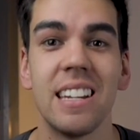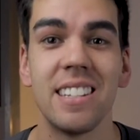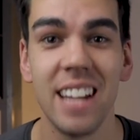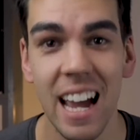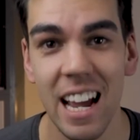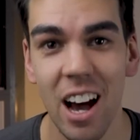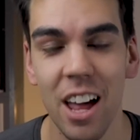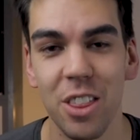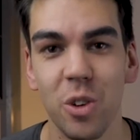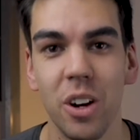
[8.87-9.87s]
Today I
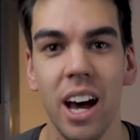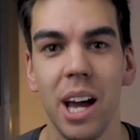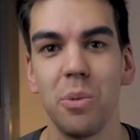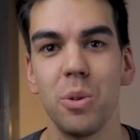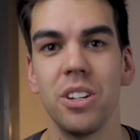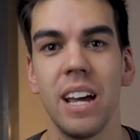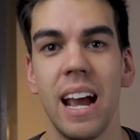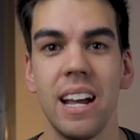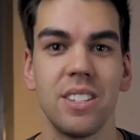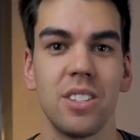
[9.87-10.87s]
thought I would
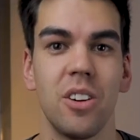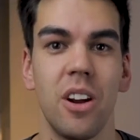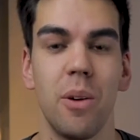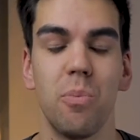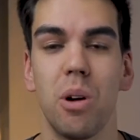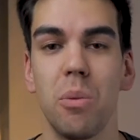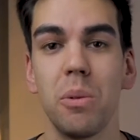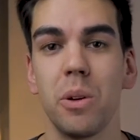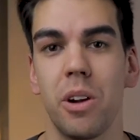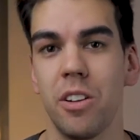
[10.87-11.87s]
answer
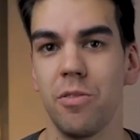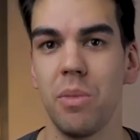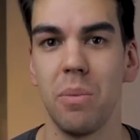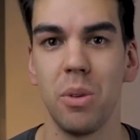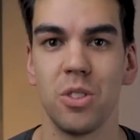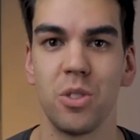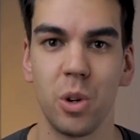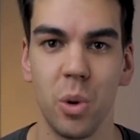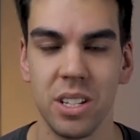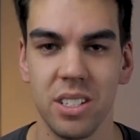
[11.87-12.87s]
probably one of my most
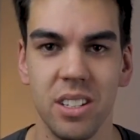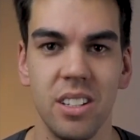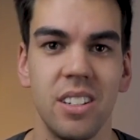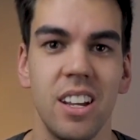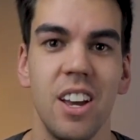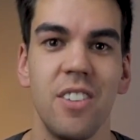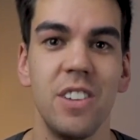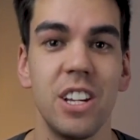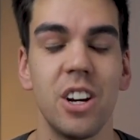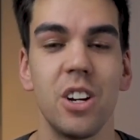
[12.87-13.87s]
requested
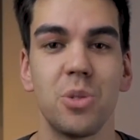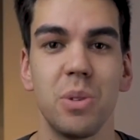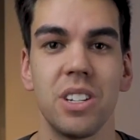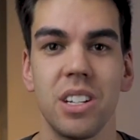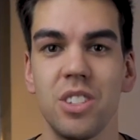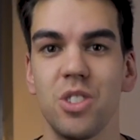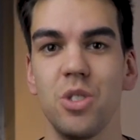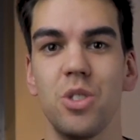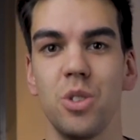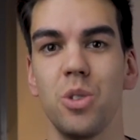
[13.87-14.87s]
videos, which is to
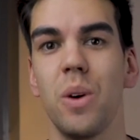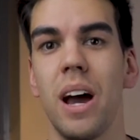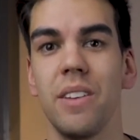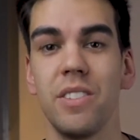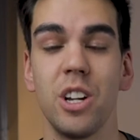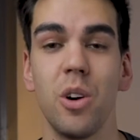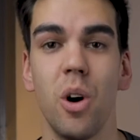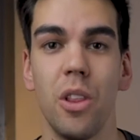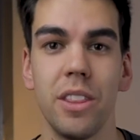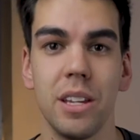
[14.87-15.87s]
do a video
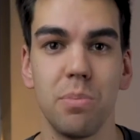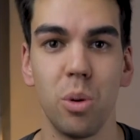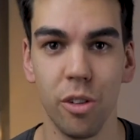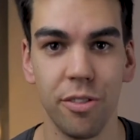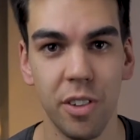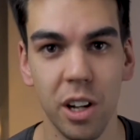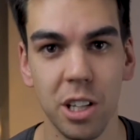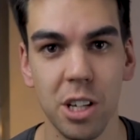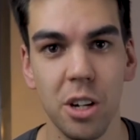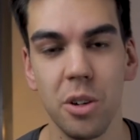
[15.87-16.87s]
on the
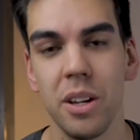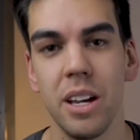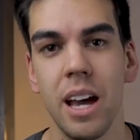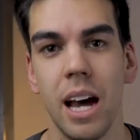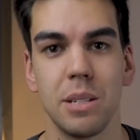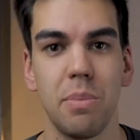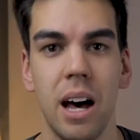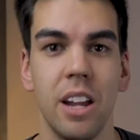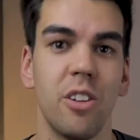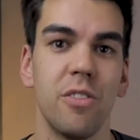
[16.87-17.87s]
portfolio as a
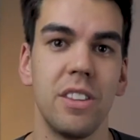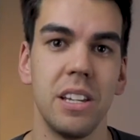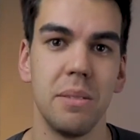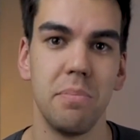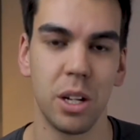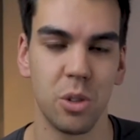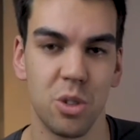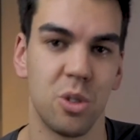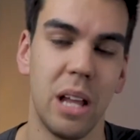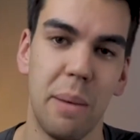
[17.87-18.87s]
part of the medical
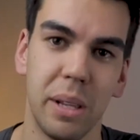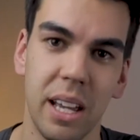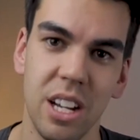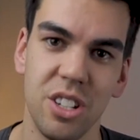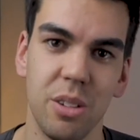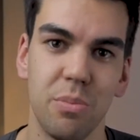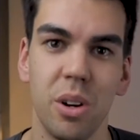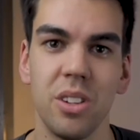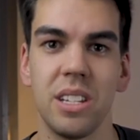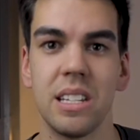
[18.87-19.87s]
school application
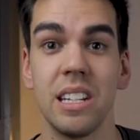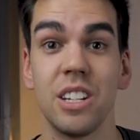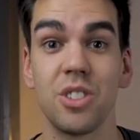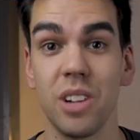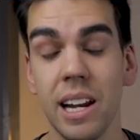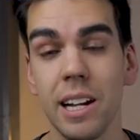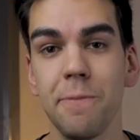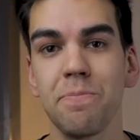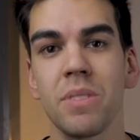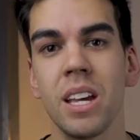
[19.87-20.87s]
process in Australia.